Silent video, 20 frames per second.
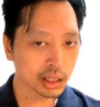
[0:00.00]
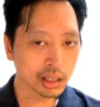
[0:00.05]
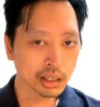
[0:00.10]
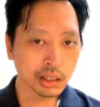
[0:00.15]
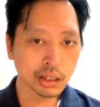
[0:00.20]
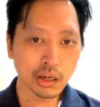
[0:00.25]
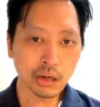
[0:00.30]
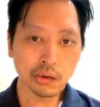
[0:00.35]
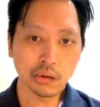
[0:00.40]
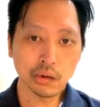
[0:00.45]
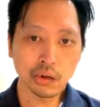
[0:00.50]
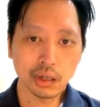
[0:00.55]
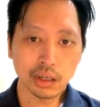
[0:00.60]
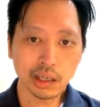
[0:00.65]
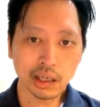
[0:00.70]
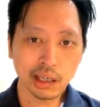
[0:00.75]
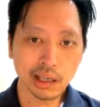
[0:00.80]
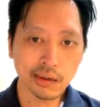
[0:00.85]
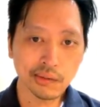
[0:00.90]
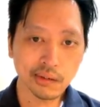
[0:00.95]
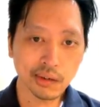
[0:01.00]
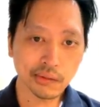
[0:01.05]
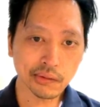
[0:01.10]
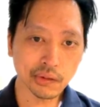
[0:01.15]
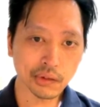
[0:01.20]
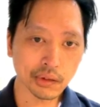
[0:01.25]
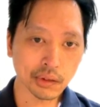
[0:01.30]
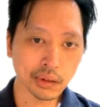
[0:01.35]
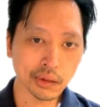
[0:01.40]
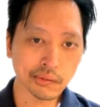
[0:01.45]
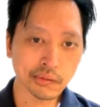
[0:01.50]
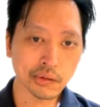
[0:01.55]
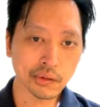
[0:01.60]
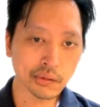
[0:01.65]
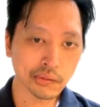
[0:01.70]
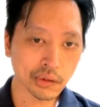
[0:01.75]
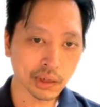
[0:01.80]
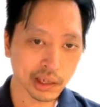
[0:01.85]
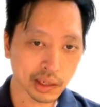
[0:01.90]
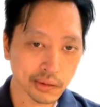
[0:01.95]
you know, even if you if
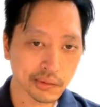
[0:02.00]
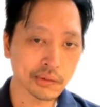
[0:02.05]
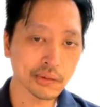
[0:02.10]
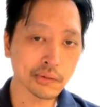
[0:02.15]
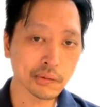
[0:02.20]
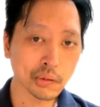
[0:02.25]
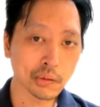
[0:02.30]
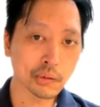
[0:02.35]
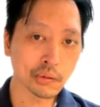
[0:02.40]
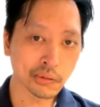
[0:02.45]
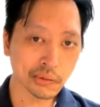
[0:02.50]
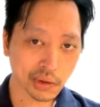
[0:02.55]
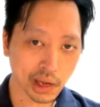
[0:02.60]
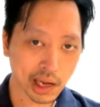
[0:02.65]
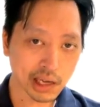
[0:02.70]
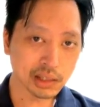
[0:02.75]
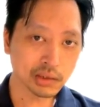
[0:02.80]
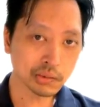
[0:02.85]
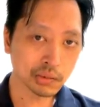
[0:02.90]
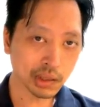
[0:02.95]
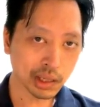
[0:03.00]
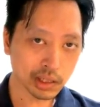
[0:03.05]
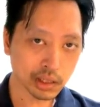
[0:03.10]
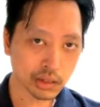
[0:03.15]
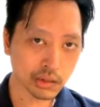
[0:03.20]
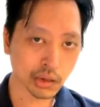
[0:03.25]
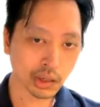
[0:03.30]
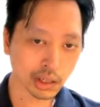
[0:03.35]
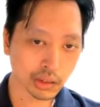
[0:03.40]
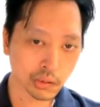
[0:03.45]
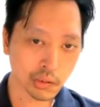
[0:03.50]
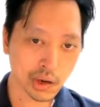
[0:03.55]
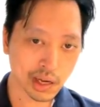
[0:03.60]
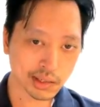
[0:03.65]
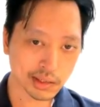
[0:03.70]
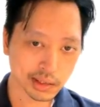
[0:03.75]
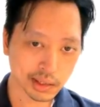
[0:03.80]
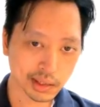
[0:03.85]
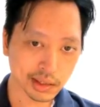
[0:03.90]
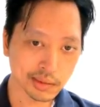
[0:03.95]
you even if you face with a trick
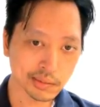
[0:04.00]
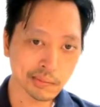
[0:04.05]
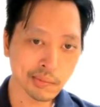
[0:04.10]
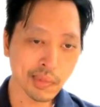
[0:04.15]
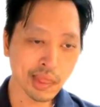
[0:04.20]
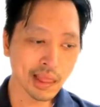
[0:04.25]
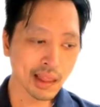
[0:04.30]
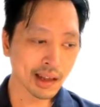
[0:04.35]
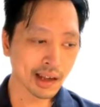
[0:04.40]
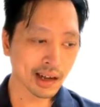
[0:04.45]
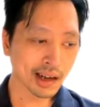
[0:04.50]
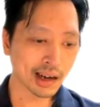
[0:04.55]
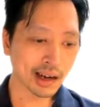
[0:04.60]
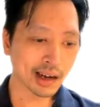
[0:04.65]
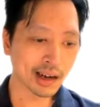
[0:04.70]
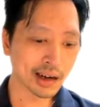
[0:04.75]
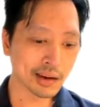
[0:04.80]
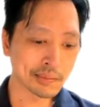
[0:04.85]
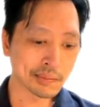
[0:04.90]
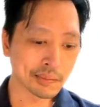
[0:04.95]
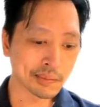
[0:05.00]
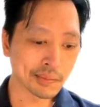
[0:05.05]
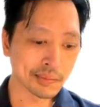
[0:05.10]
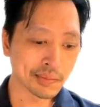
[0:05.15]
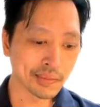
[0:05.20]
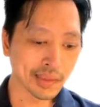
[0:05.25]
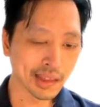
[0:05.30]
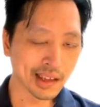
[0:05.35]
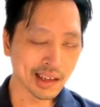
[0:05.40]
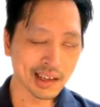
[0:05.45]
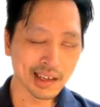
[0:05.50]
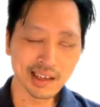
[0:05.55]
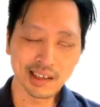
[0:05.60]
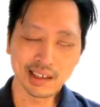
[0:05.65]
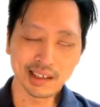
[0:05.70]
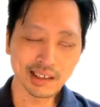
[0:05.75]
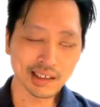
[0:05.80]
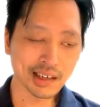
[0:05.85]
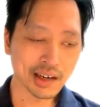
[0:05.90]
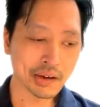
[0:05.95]
question, um,
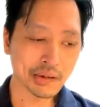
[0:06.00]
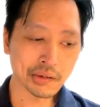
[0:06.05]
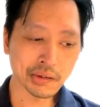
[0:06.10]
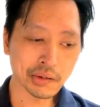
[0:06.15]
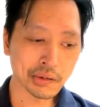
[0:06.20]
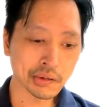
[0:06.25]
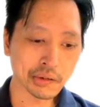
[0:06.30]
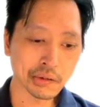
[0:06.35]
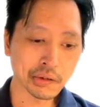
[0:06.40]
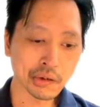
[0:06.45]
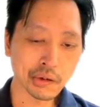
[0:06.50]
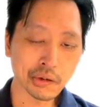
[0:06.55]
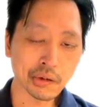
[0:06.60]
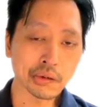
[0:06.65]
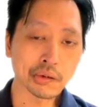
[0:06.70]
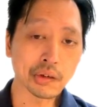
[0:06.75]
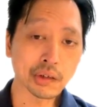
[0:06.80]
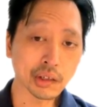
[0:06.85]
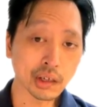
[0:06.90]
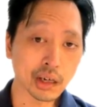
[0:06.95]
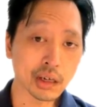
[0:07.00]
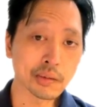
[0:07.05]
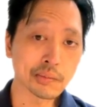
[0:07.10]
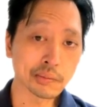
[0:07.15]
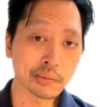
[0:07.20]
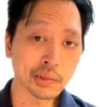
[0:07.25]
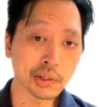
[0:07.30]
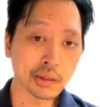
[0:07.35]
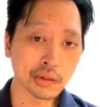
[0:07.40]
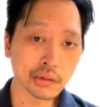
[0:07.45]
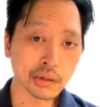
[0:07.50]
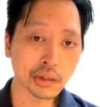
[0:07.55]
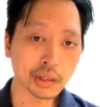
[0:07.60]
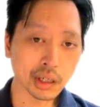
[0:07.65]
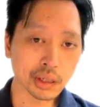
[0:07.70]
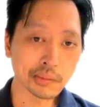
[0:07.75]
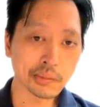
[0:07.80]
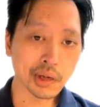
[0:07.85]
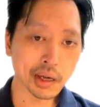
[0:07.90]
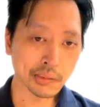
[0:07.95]
you know, you you you're gonna you you're
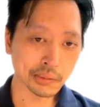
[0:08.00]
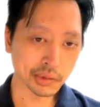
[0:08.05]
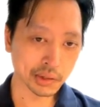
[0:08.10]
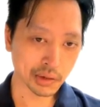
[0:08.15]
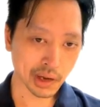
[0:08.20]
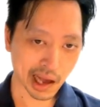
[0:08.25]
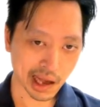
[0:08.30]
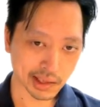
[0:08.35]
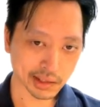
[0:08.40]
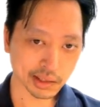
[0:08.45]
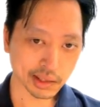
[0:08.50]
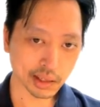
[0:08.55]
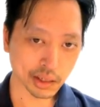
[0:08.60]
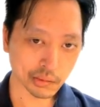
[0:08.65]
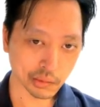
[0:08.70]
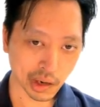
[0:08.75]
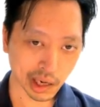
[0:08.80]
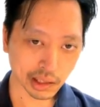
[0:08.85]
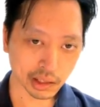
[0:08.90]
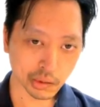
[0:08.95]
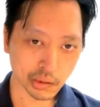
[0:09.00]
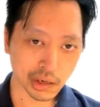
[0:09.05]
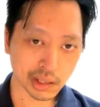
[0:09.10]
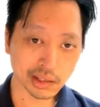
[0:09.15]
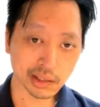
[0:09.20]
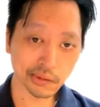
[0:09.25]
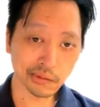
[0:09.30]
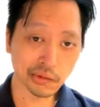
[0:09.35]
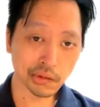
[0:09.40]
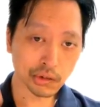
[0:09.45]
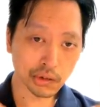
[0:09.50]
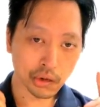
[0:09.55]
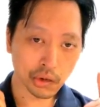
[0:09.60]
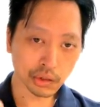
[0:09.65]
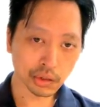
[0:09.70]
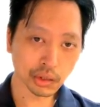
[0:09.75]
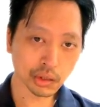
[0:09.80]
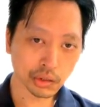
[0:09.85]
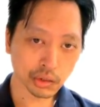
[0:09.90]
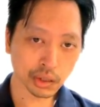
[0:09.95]
gonna be able to answer the right question if you know
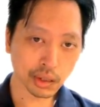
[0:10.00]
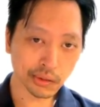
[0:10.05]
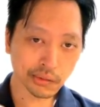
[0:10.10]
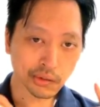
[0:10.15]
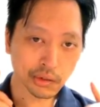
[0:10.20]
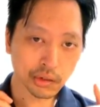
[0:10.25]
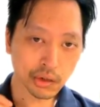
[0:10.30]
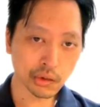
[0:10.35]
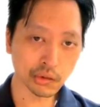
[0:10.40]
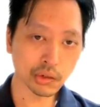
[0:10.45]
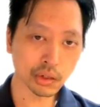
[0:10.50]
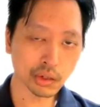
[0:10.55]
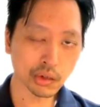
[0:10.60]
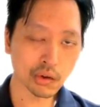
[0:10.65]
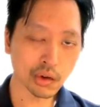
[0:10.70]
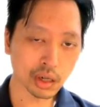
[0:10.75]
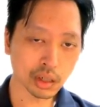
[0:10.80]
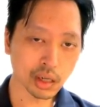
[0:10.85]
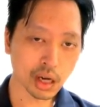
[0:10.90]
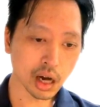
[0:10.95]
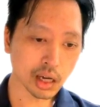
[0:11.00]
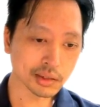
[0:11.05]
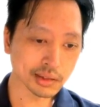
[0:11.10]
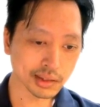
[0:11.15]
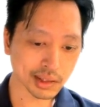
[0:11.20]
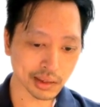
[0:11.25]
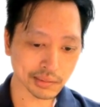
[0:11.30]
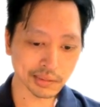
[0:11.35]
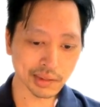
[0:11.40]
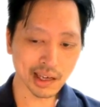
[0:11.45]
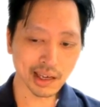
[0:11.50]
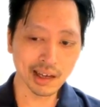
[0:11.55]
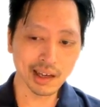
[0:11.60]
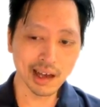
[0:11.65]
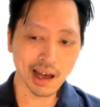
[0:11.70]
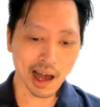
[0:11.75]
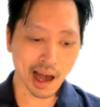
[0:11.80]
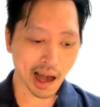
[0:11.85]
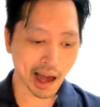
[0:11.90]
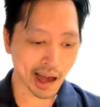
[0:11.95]
the if you know your core concepts,
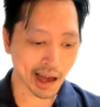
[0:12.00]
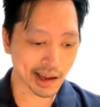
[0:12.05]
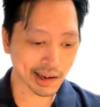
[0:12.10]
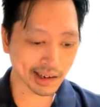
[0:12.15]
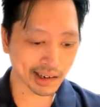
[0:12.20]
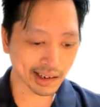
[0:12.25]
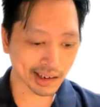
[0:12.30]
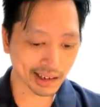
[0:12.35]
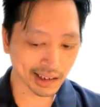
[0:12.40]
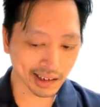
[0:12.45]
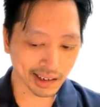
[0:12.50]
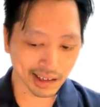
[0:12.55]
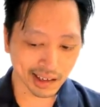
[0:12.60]
and